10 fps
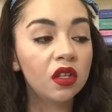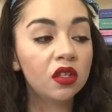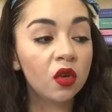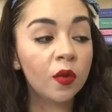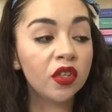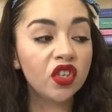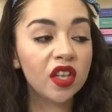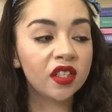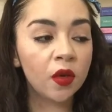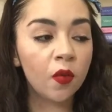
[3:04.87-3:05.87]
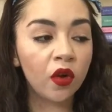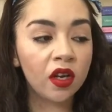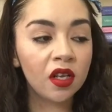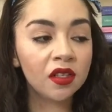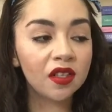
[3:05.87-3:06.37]
so much that some
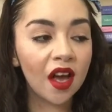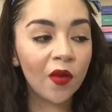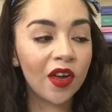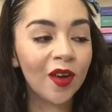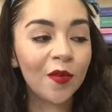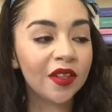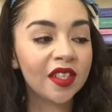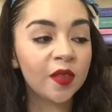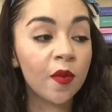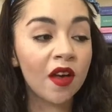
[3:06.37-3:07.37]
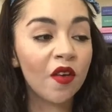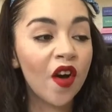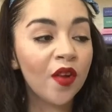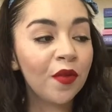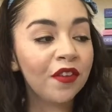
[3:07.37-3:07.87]
mornings I wake up with a smile
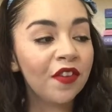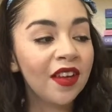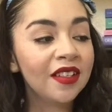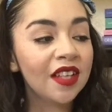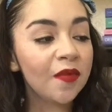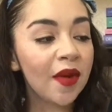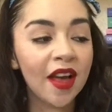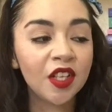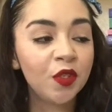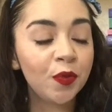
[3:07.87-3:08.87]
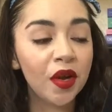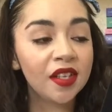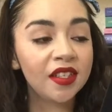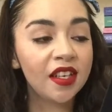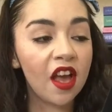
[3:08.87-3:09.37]
on my face and my hands
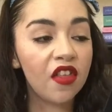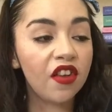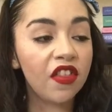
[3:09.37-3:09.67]
pressed together,